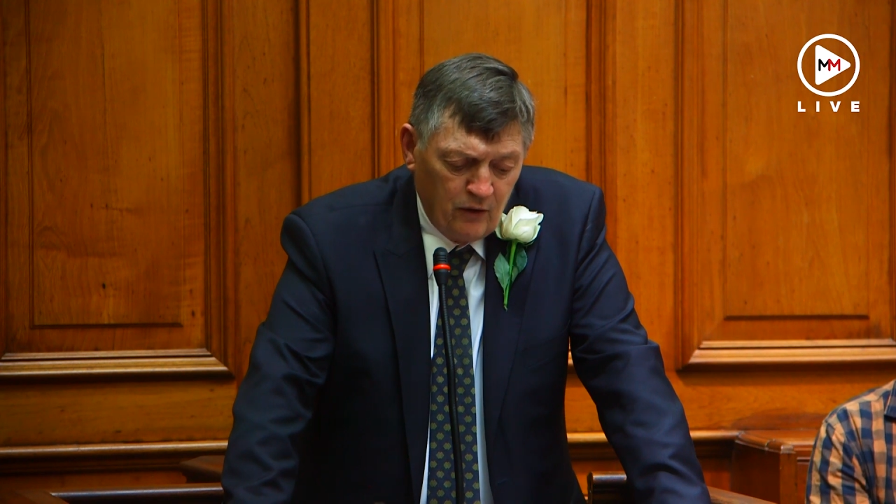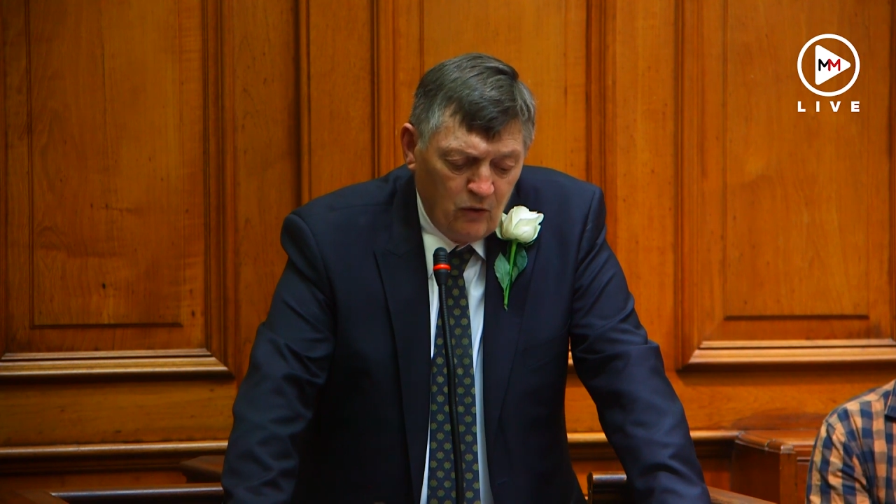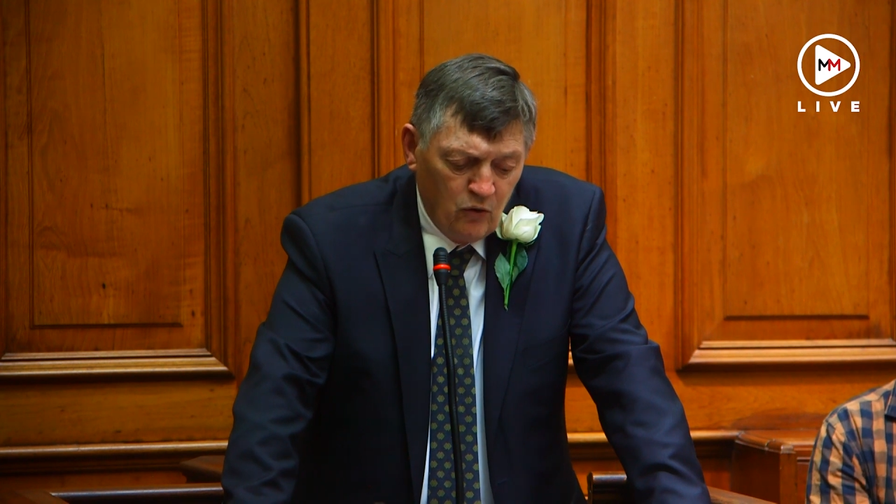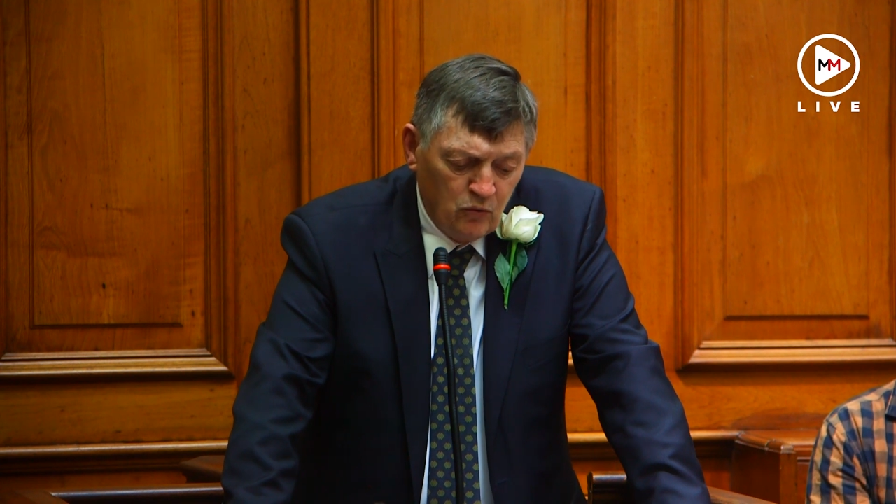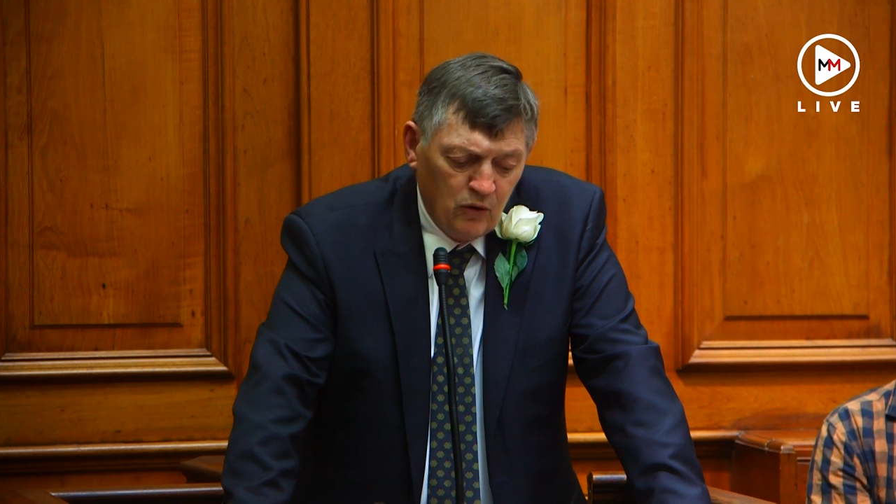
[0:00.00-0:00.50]
the
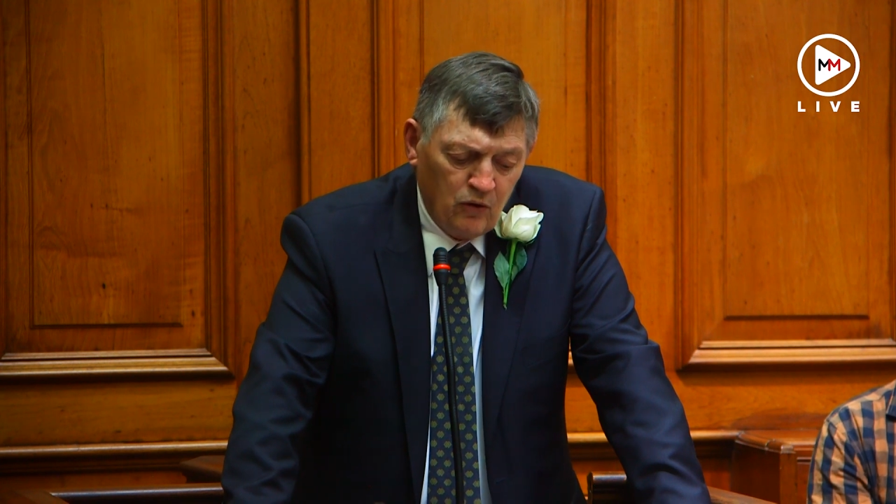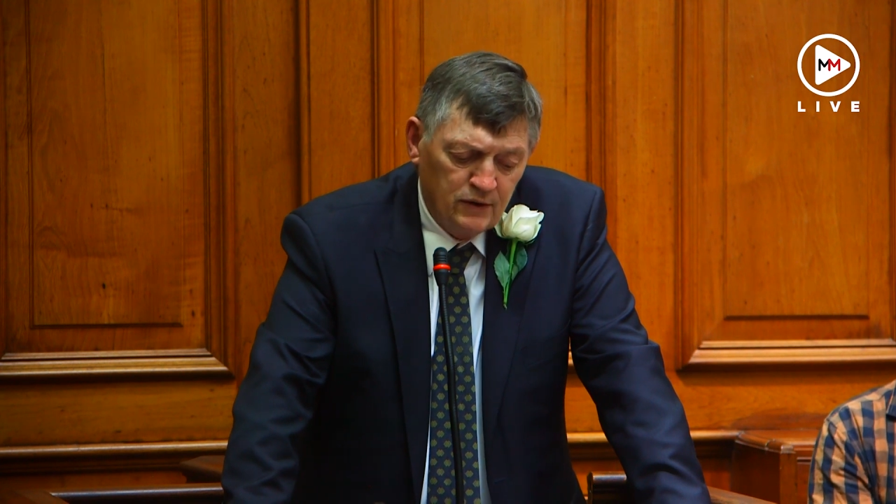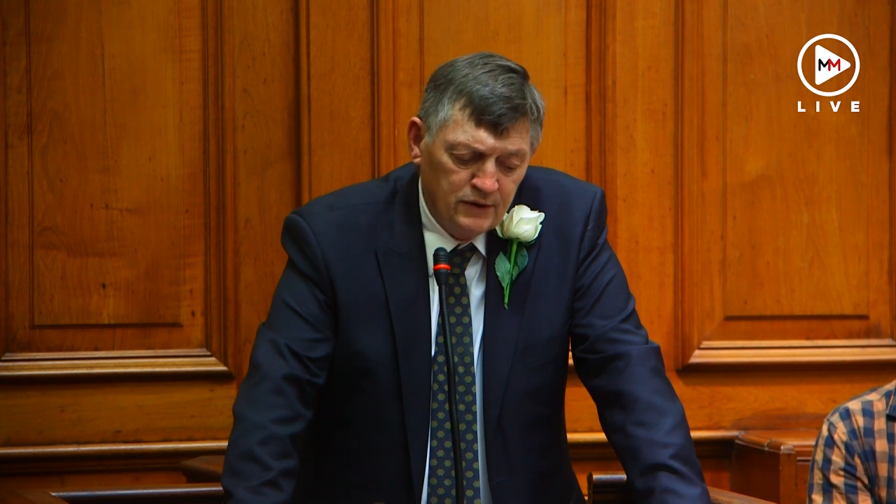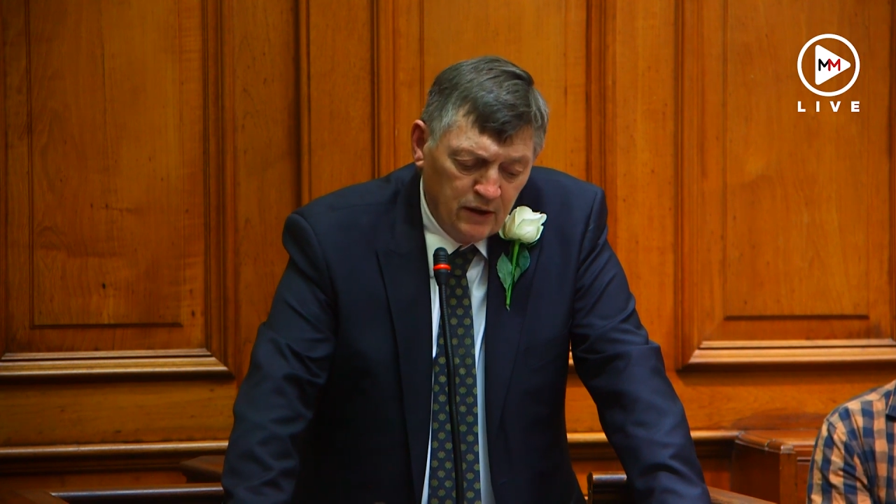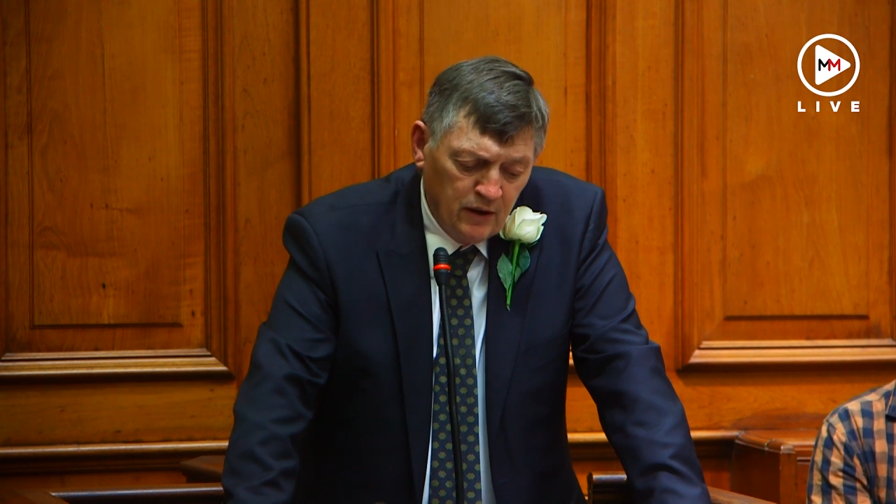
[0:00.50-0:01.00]
court will
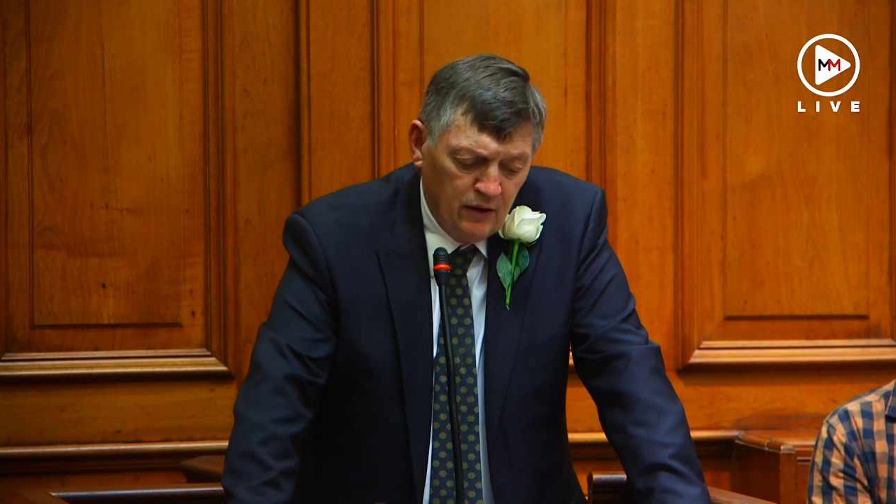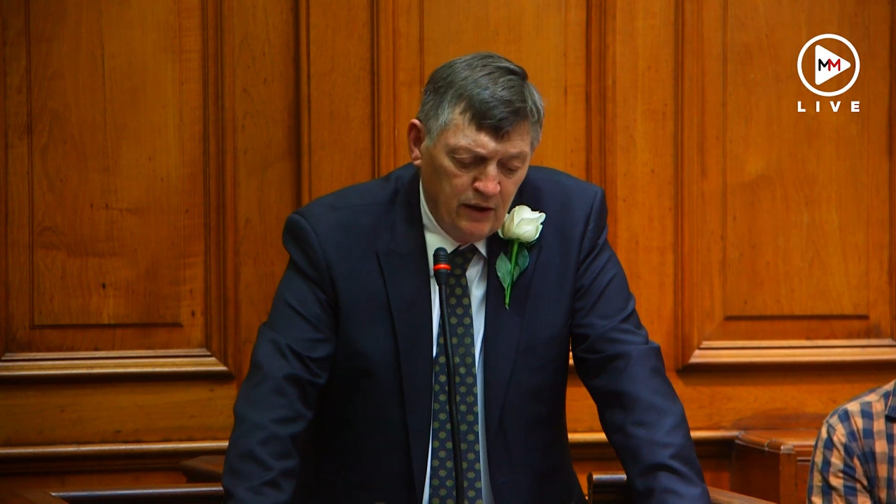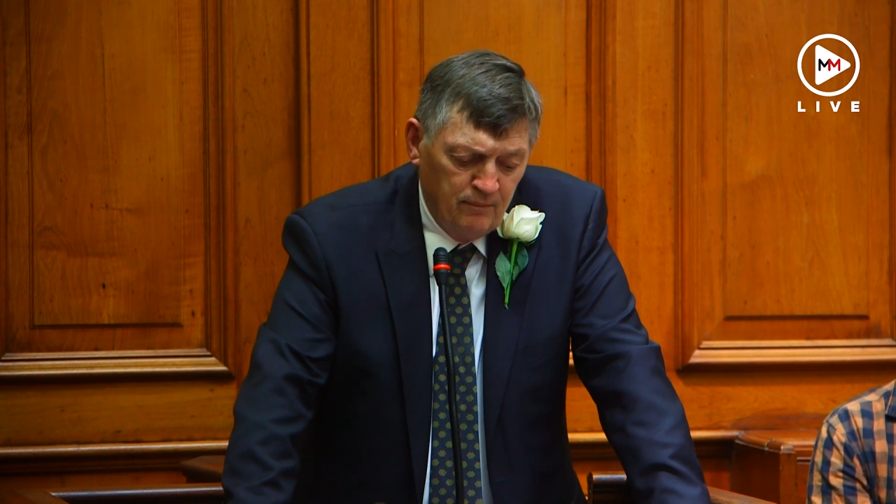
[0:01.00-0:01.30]
consider